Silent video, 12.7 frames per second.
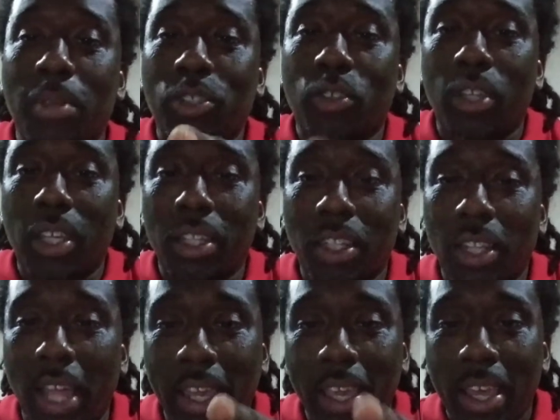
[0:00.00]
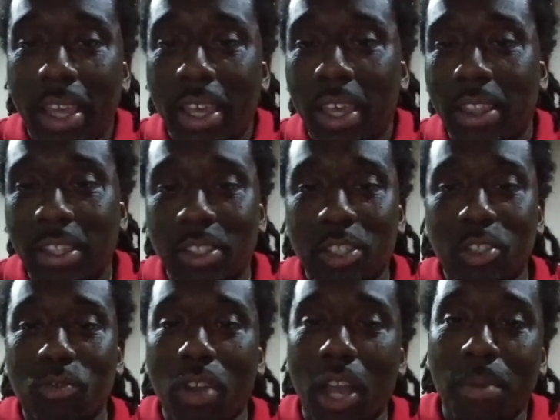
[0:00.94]
Make sure you hit the like, hit the
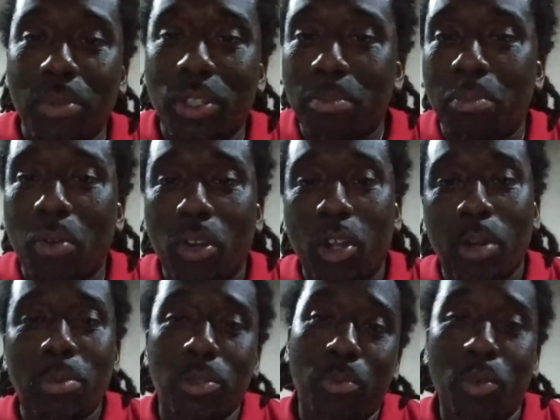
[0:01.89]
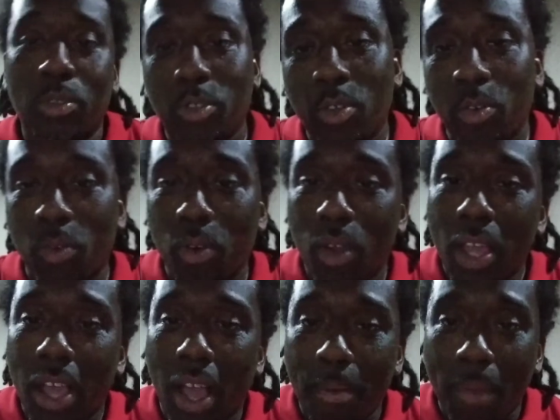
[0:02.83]
subscribe. It's your boy, Urban Sports Guru.
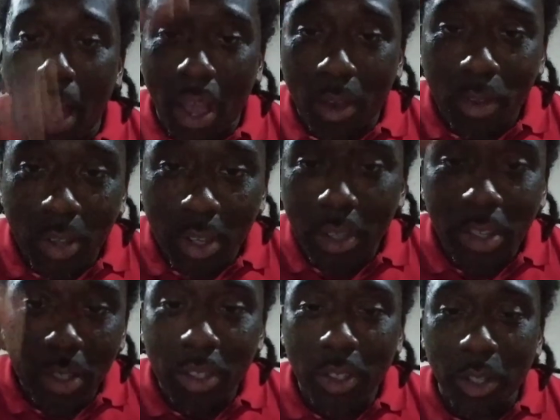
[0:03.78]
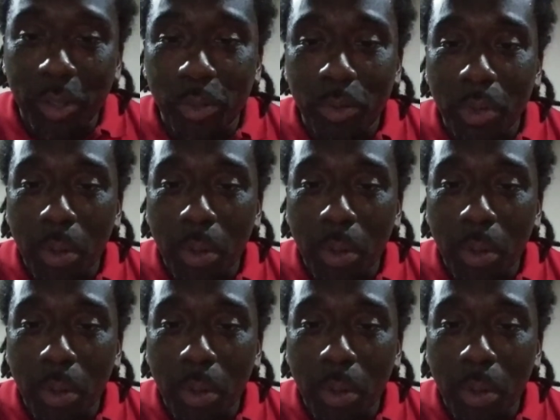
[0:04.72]
I'm out. Salute.